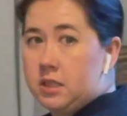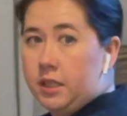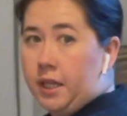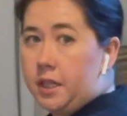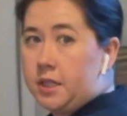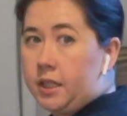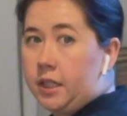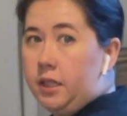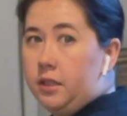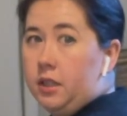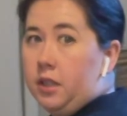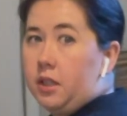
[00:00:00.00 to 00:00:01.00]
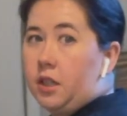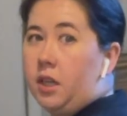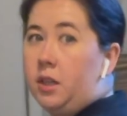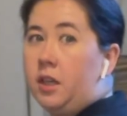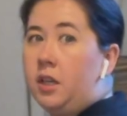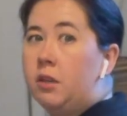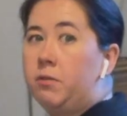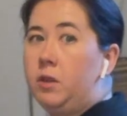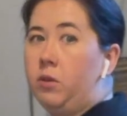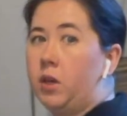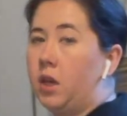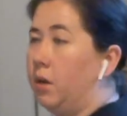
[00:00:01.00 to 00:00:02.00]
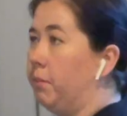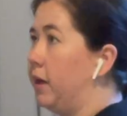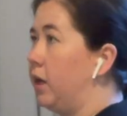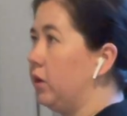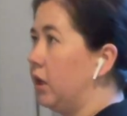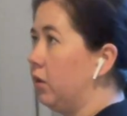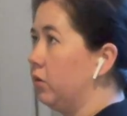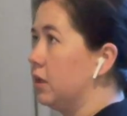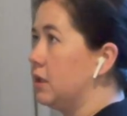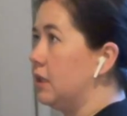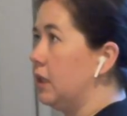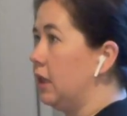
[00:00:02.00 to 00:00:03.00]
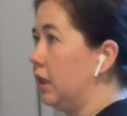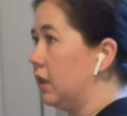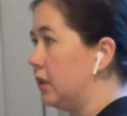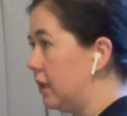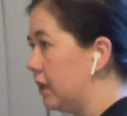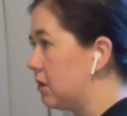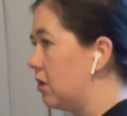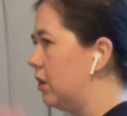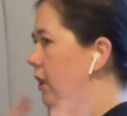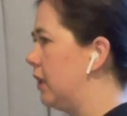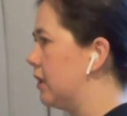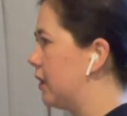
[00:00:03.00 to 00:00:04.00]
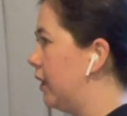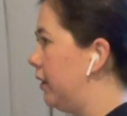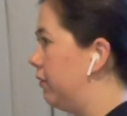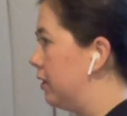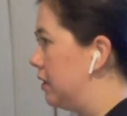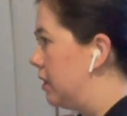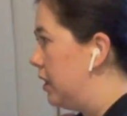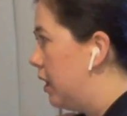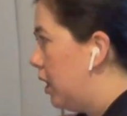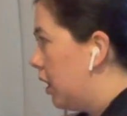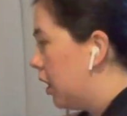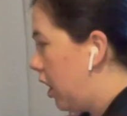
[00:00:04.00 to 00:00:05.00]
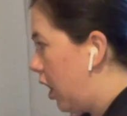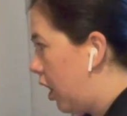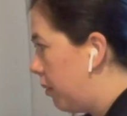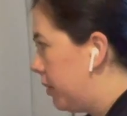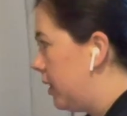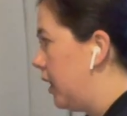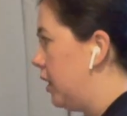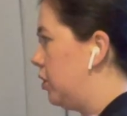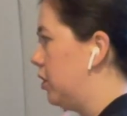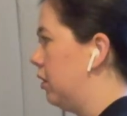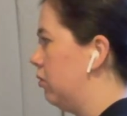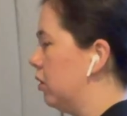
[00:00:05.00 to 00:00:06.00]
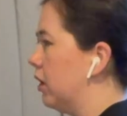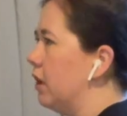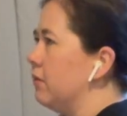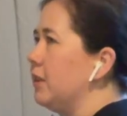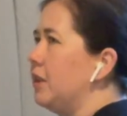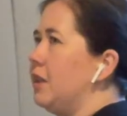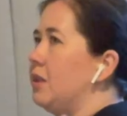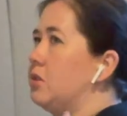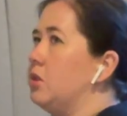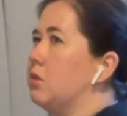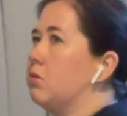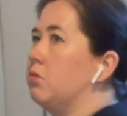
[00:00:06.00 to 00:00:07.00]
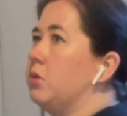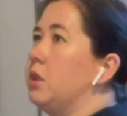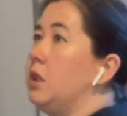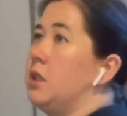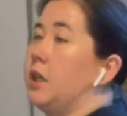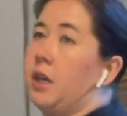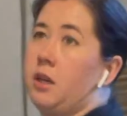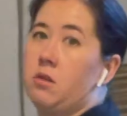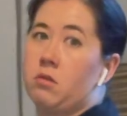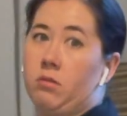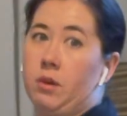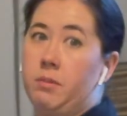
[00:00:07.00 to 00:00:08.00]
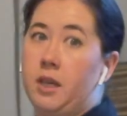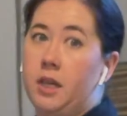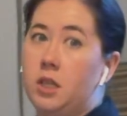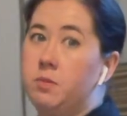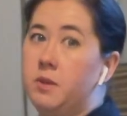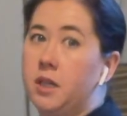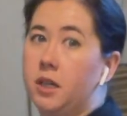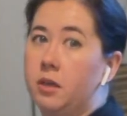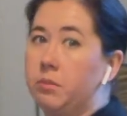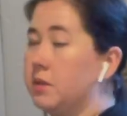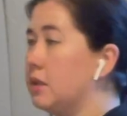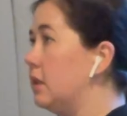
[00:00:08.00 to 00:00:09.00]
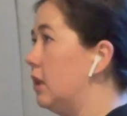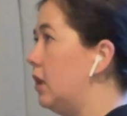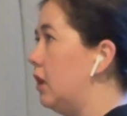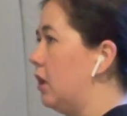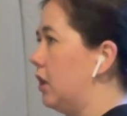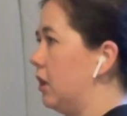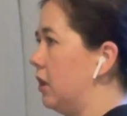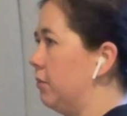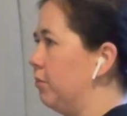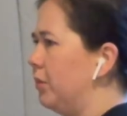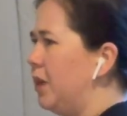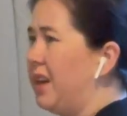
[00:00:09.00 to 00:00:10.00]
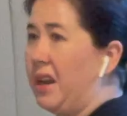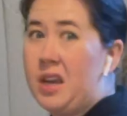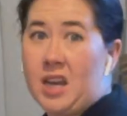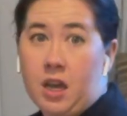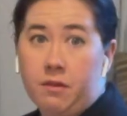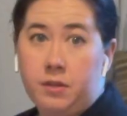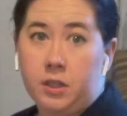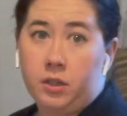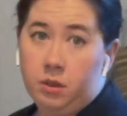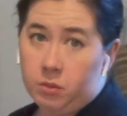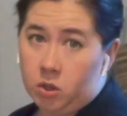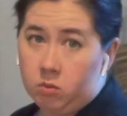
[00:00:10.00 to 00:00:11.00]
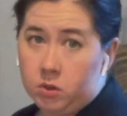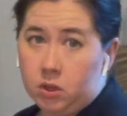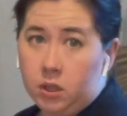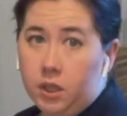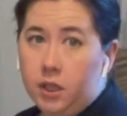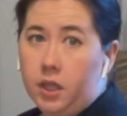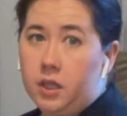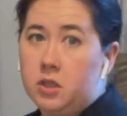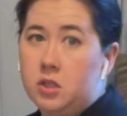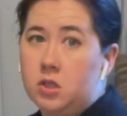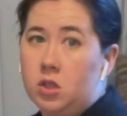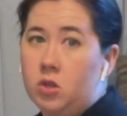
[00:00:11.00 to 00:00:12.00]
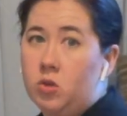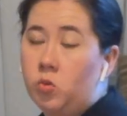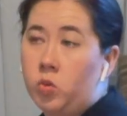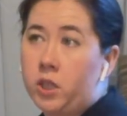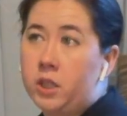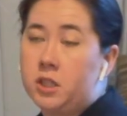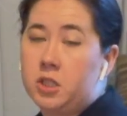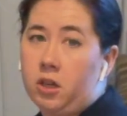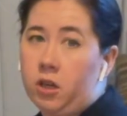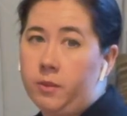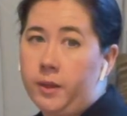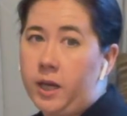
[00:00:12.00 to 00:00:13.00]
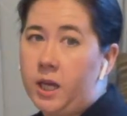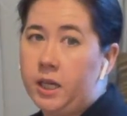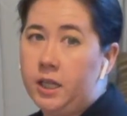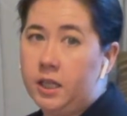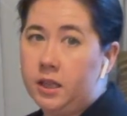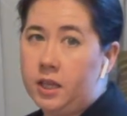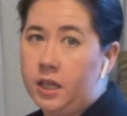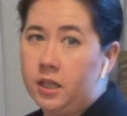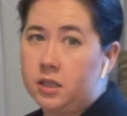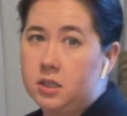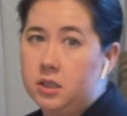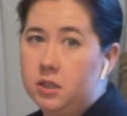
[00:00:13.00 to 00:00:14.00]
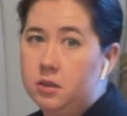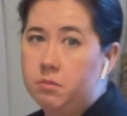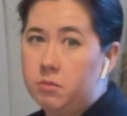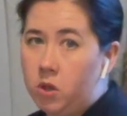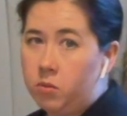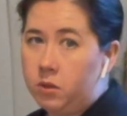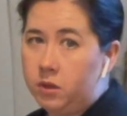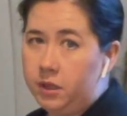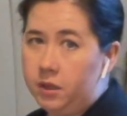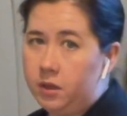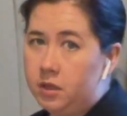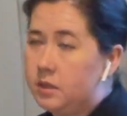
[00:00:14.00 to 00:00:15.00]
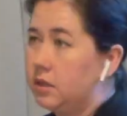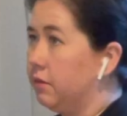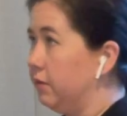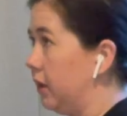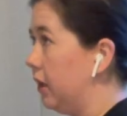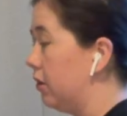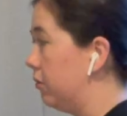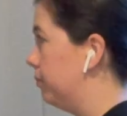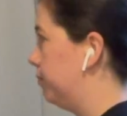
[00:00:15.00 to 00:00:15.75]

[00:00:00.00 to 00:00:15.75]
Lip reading: to get tight. And then if you compound that with sitting at the desk all day, it's kind of this combination where everything is just really tight and your rib cage becomes not very mobile. And so we're going to talk about how to get that mobile in this video.